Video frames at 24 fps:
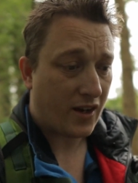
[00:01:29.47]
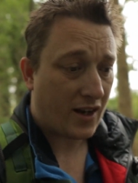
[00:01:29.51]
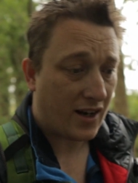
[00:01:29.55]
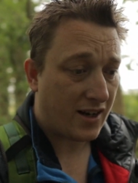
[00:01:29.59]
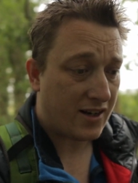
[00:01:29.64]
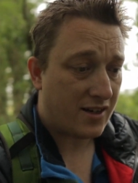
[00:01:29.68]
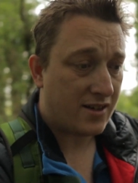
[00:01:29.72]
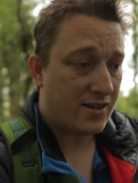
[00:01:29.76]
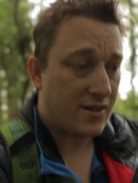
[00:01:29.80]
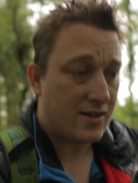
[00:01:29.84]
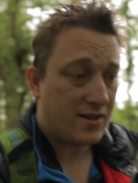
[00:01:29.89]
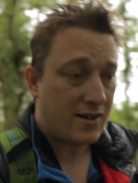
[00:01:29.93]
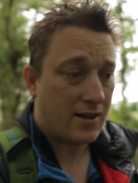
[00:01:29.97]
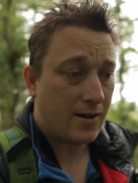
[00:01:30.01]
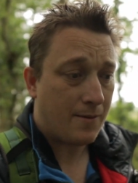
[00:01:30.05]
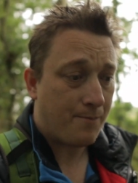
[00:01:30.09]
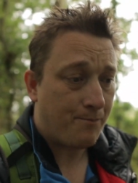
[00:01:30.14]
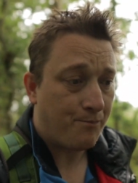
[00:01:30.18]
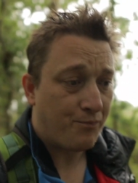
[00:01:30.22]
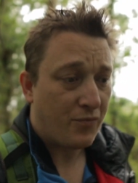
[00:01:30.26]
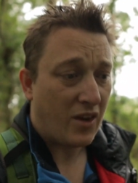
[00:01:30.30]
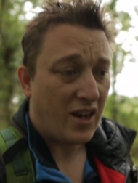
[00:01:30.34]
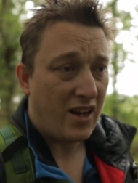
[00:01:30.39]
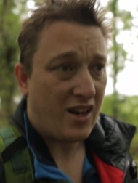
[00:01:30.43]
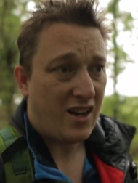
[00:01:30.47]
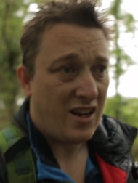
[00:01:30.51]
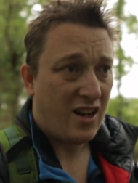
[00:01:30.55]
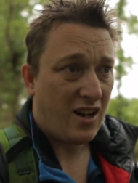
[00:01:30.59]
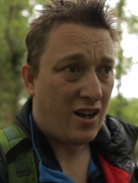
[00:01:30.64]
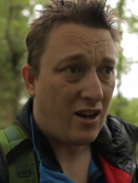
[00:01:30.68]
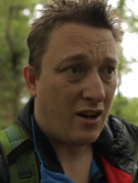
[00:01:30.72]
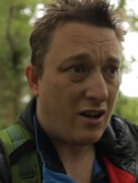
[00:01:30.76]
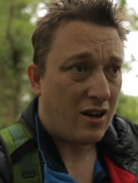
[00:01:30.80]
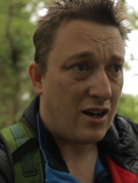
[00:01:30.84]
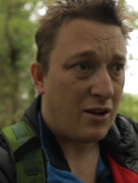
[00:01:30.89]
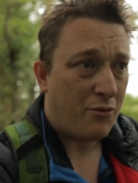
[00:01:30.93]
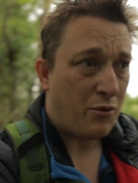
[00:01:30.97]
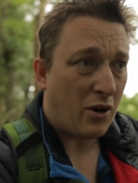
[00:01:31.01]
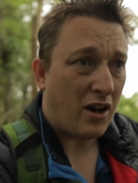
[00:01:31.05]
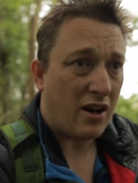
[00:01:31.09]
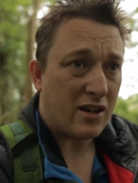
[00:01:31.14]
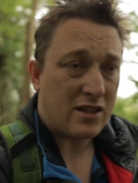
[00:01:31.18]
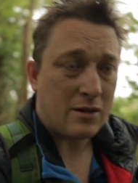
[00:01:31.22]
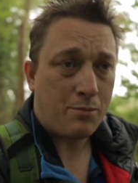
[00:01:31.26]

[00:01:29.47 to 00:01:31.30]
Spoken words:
and well,